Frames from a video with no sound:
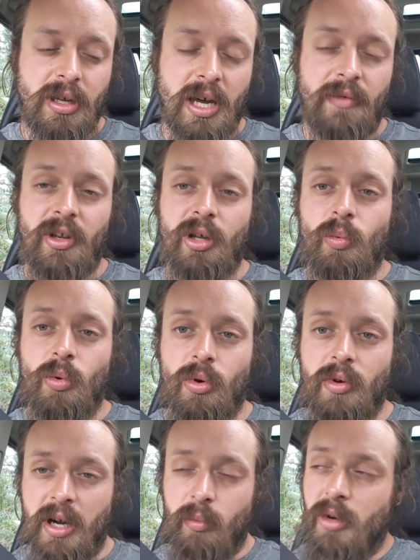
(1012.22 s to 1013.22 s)
have a little
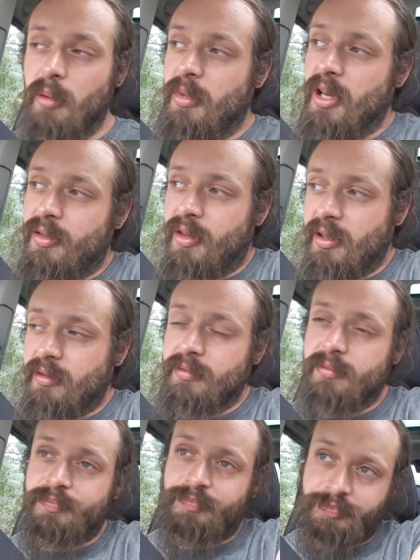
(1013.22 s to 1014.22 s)
walk around Whitby. I think
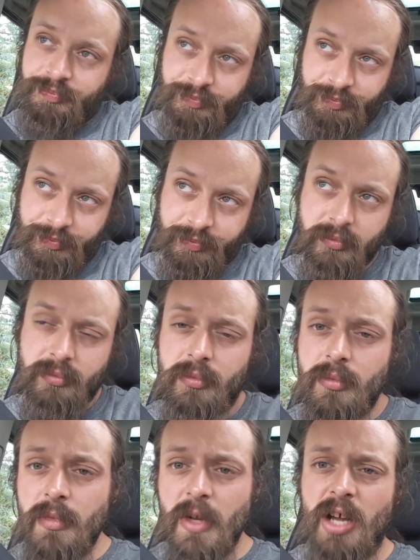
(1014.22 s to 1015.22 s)

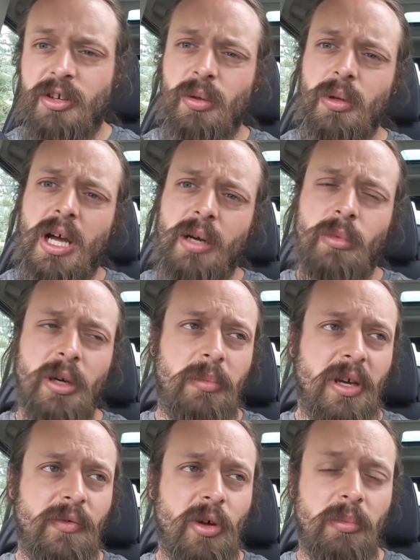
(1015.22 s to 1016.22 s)
I do like
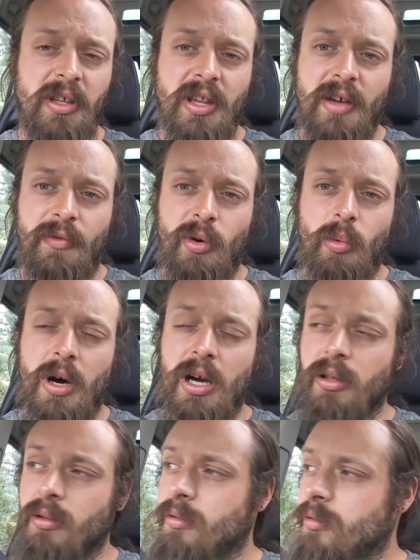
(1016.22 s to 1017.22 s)
Whitby. I've not been there for a
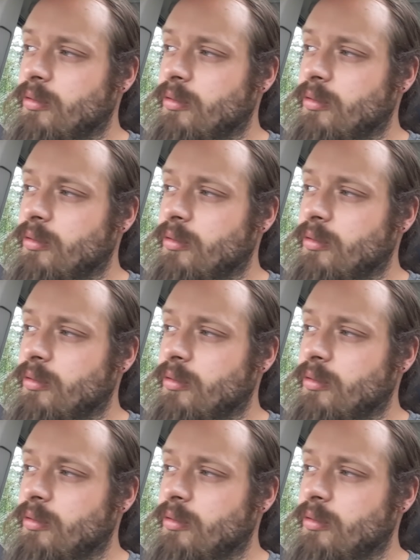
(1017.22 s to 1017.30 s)
while.